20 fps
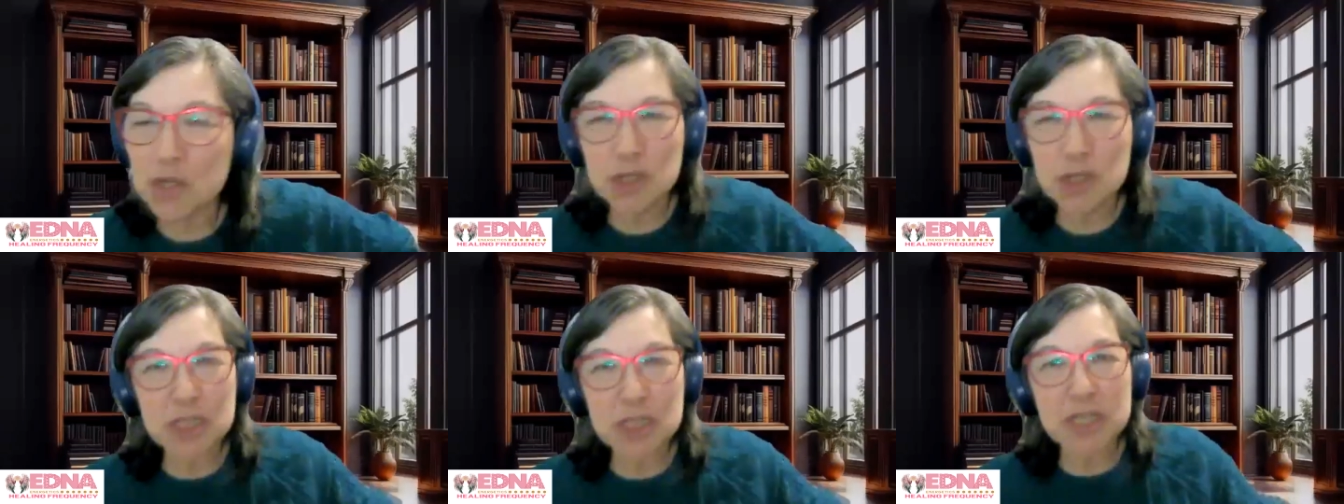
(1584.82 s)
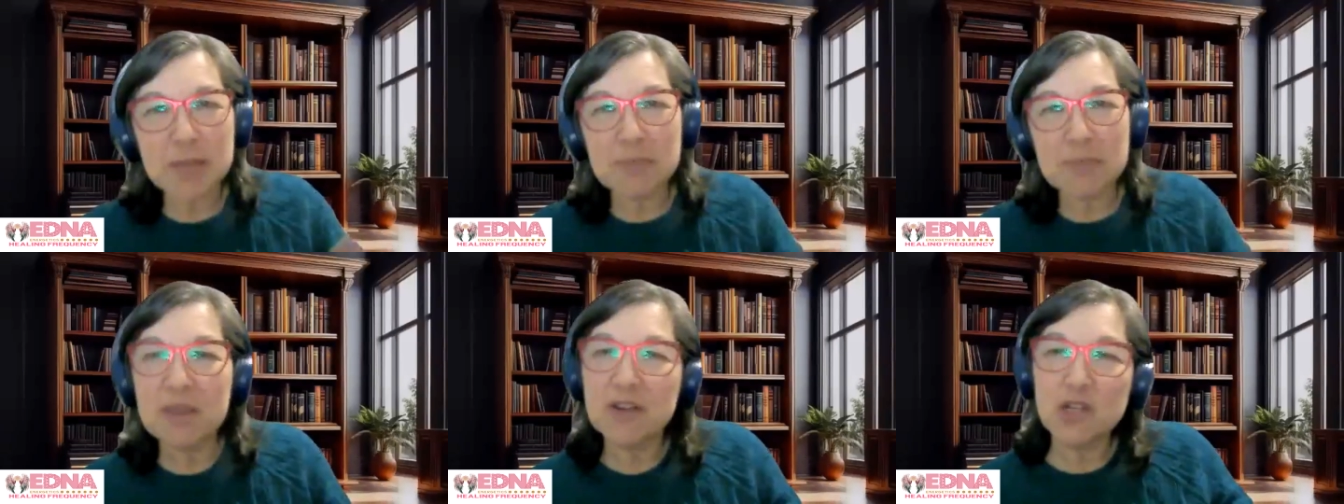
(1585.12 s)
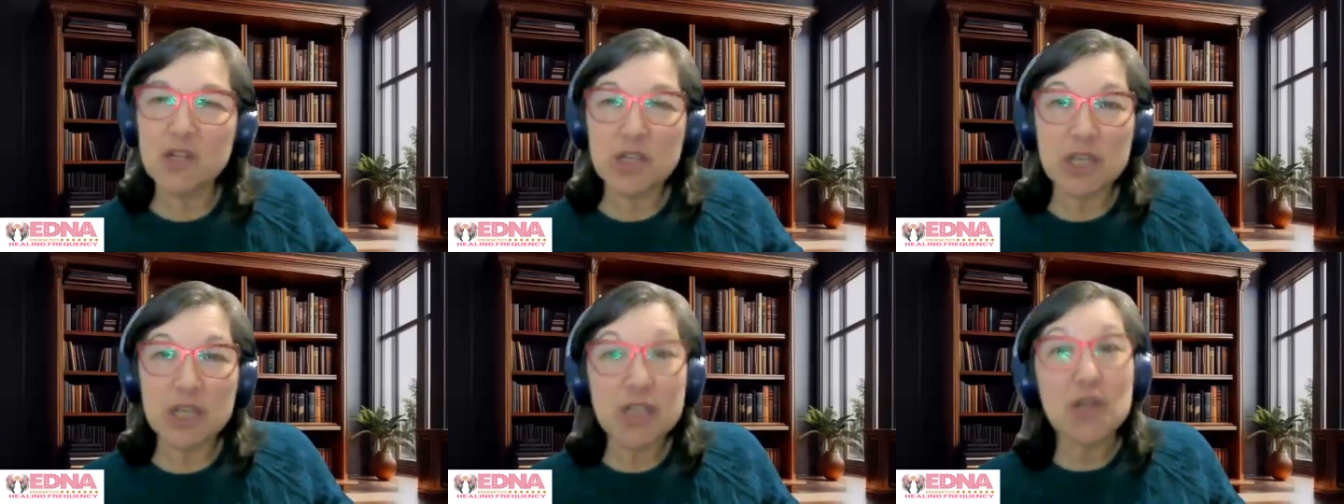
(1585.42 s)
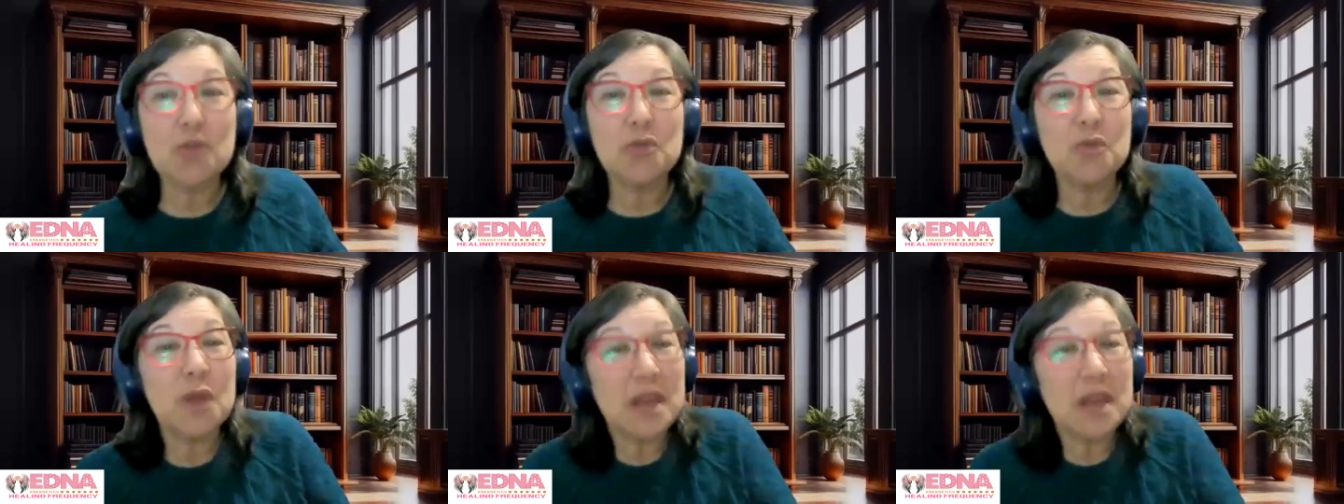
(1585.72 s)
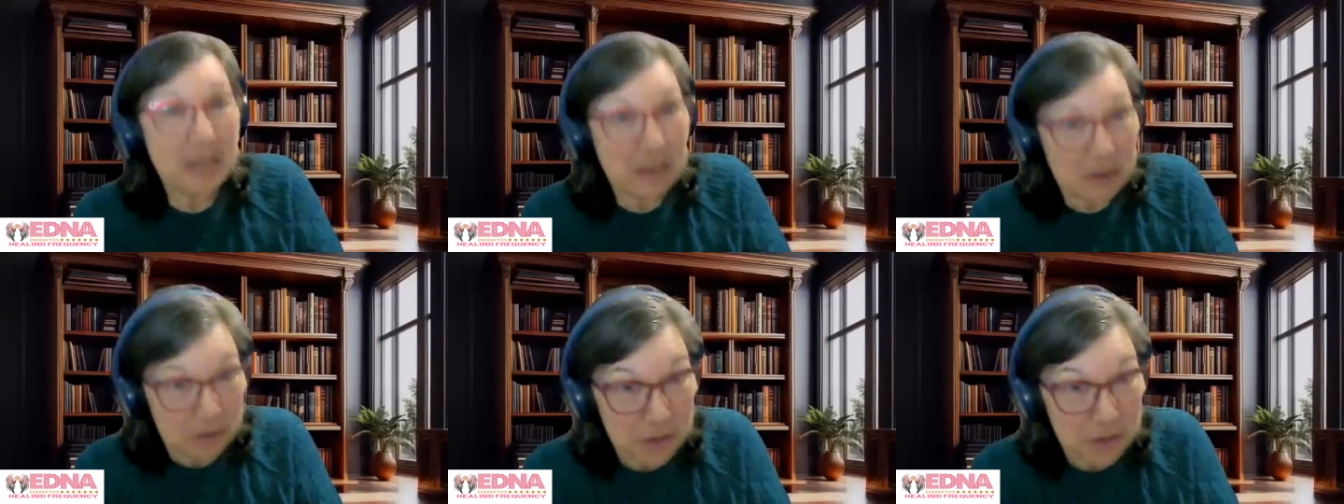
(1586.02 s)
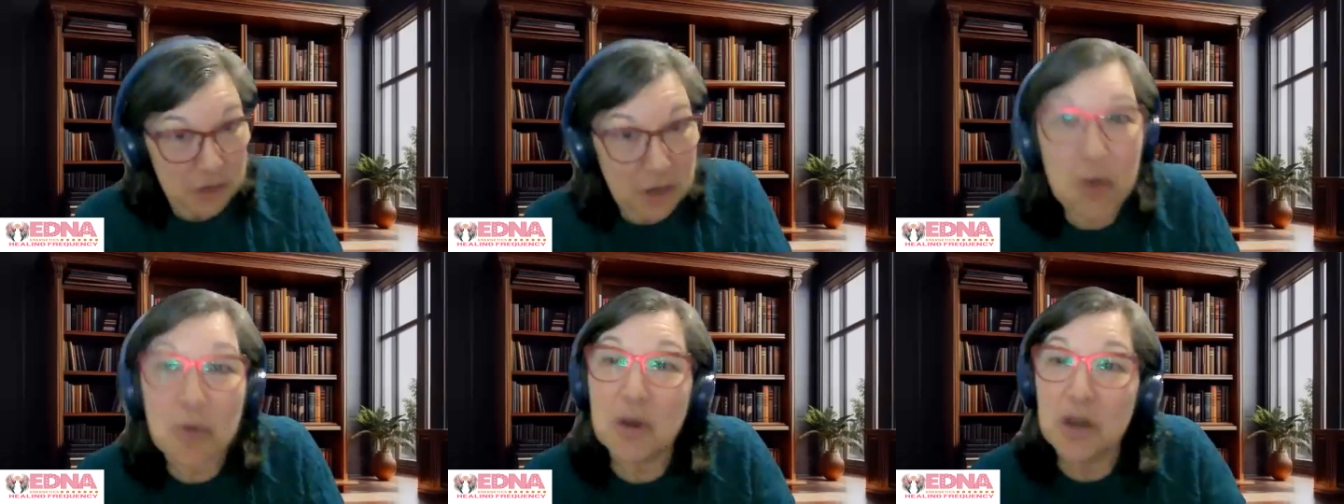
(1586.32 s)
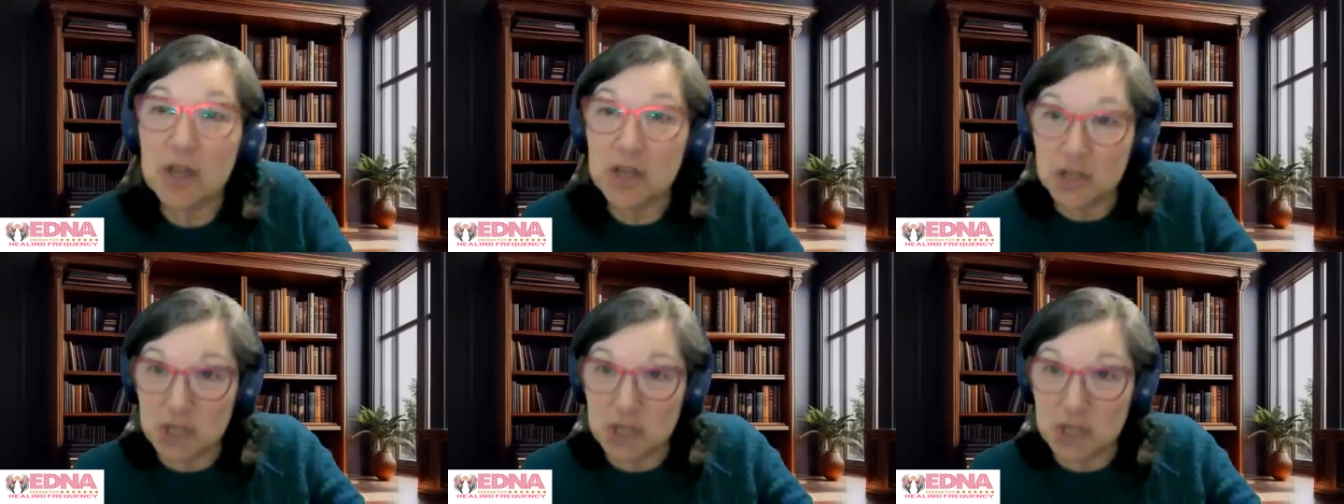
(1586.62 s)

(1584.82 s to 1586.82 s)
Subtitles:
And so she's up there and so here you go.